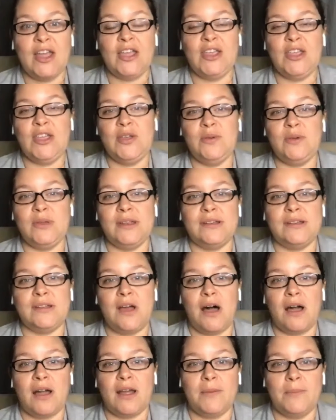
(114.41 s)
You can
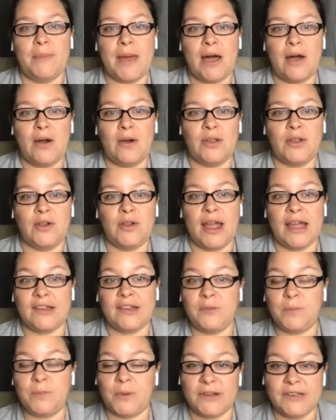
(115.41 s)
talk about your
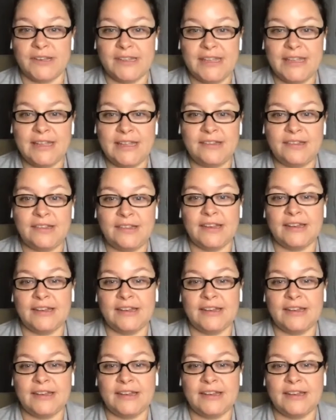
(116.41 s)
expertise.